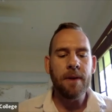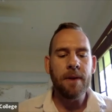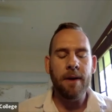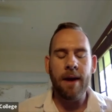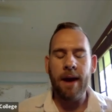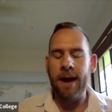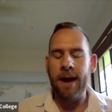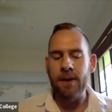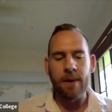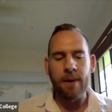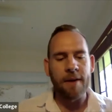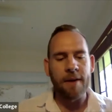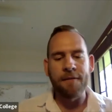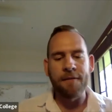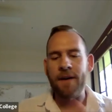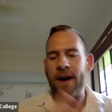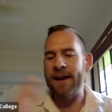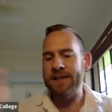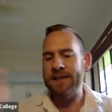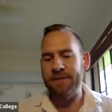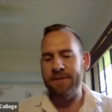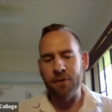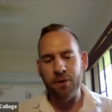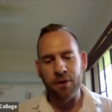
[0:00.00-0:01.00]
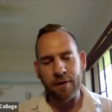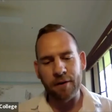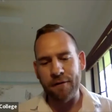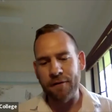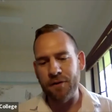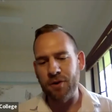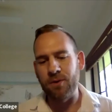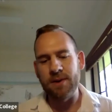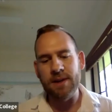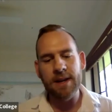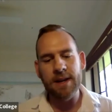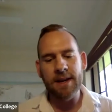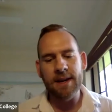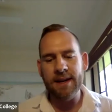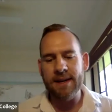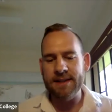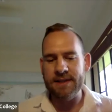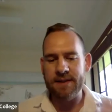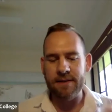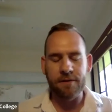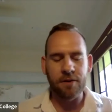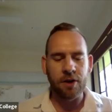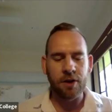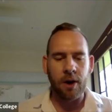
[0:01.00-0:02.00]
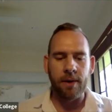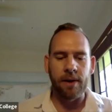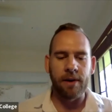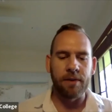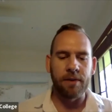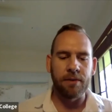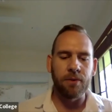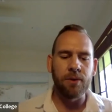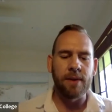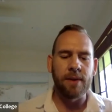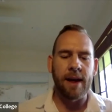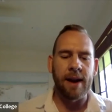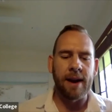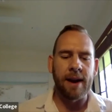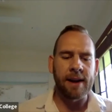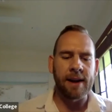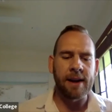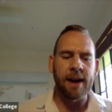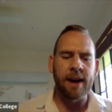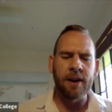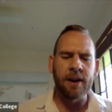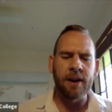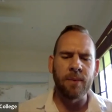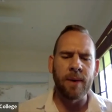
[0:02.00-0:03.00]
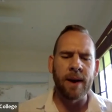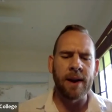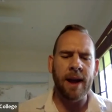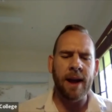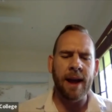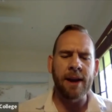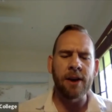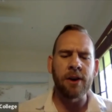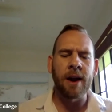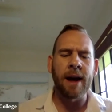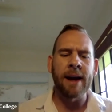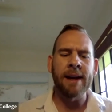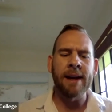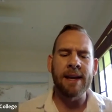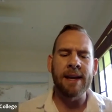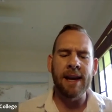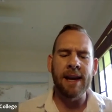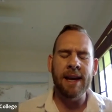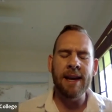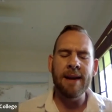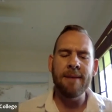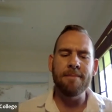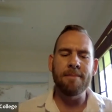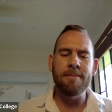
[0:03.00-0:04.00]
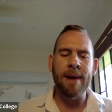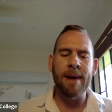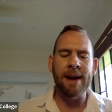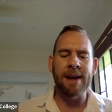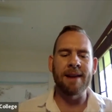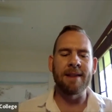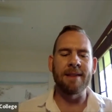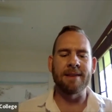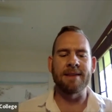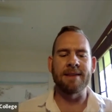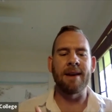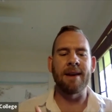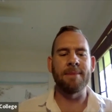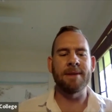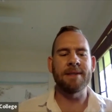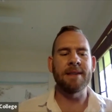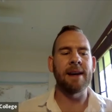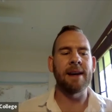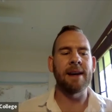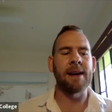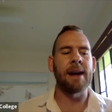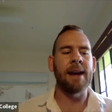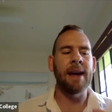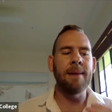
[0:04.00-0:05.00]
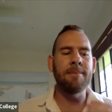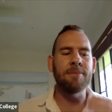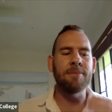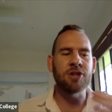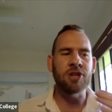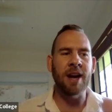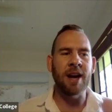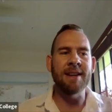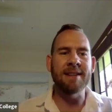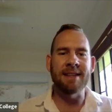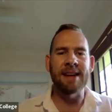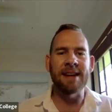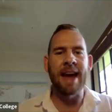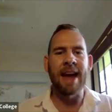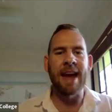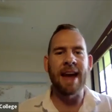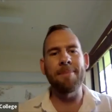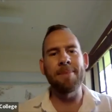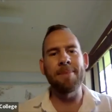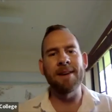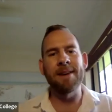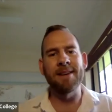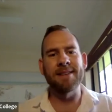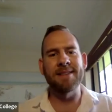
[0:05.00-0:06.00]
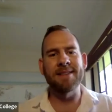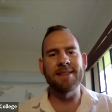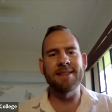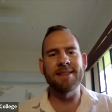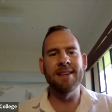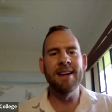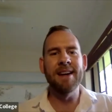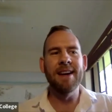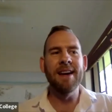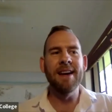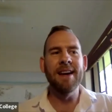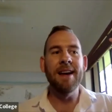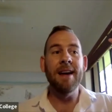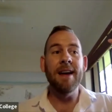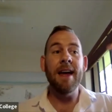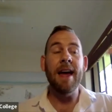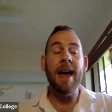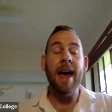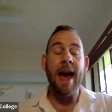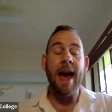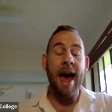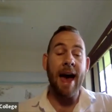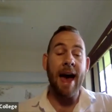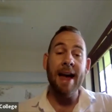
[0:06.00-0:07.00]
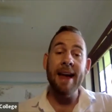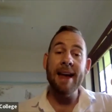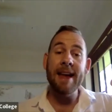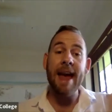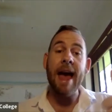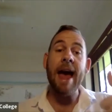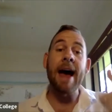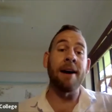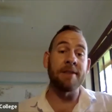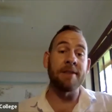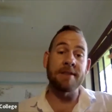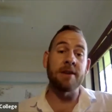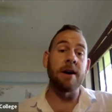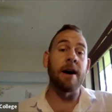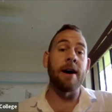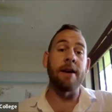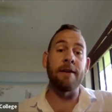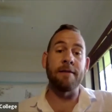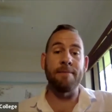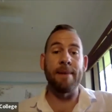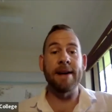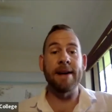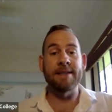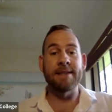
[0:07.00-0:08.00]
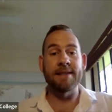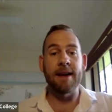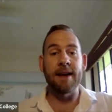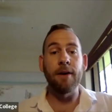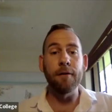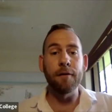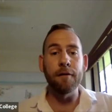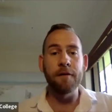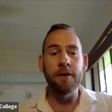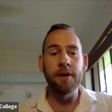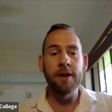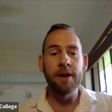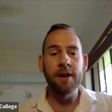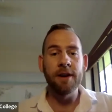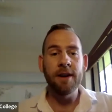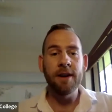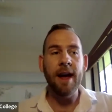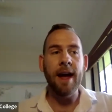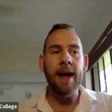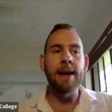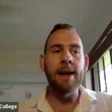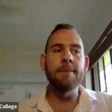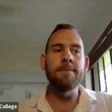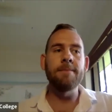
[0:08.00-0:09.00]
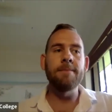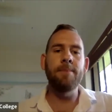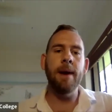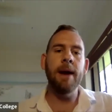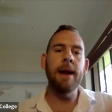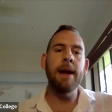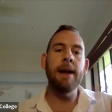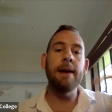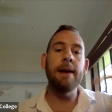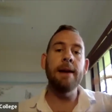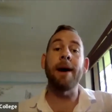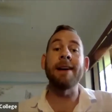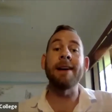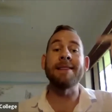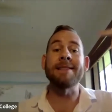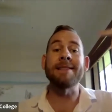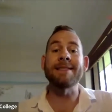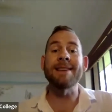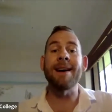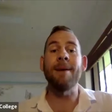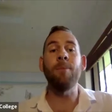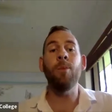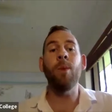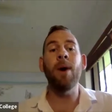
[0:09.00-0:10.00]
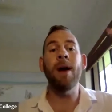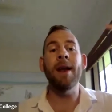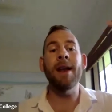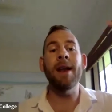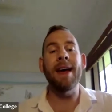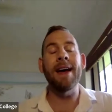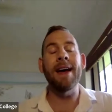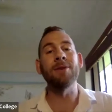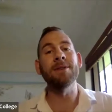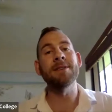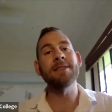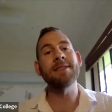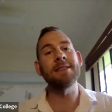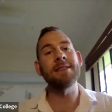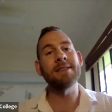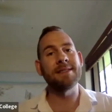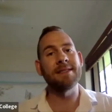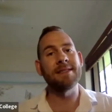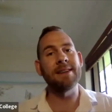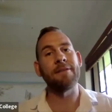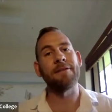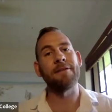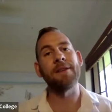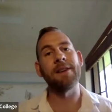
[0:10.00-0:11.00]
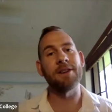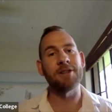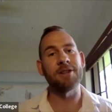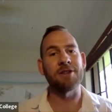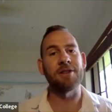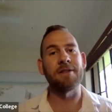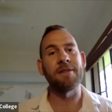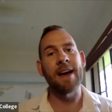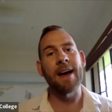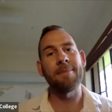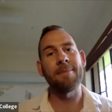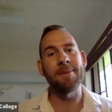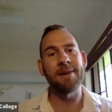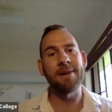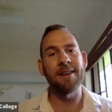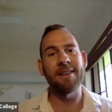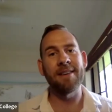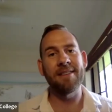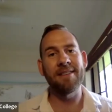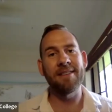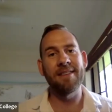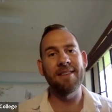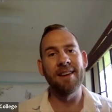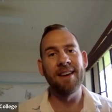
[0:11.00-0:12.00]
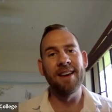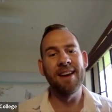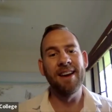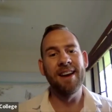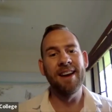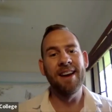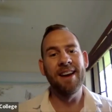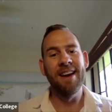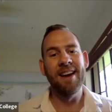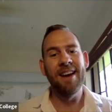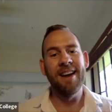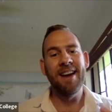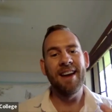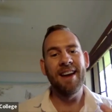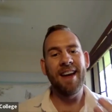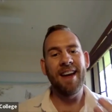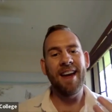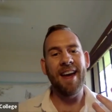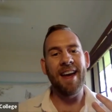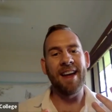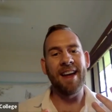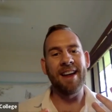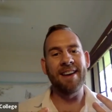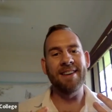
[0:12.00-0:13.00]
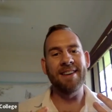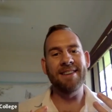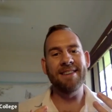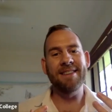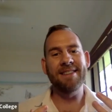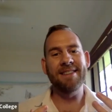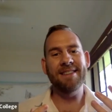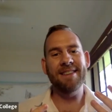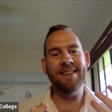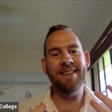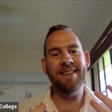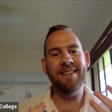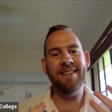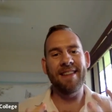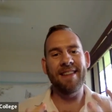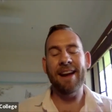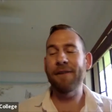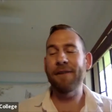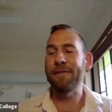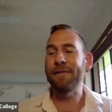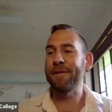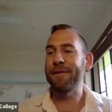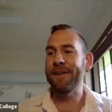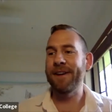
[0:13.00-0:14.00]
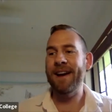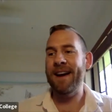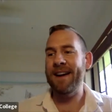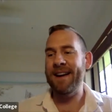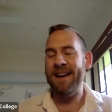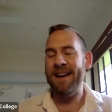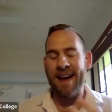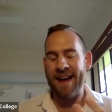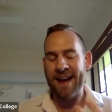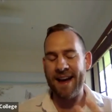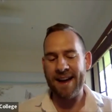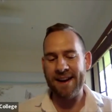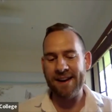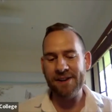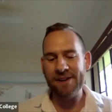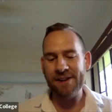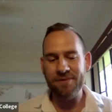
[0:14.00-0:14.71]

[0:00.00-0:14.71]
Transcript: Anyway, mm. fast forward a few years of going through that, I kind of went, hang on, I keep making the same mistake. I keep chasing happiness, A, outside of myself, and B, by someone else's definition of happiness. And thankfully, I, I had a